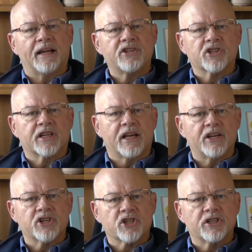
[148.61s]

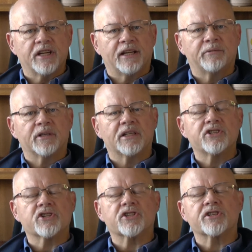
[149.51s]
education and
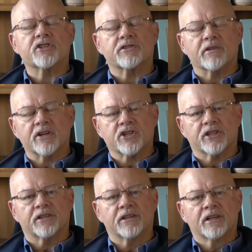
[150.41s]
religious
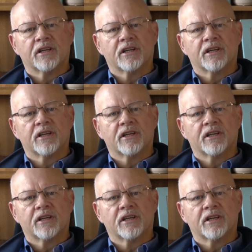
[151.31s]
instruction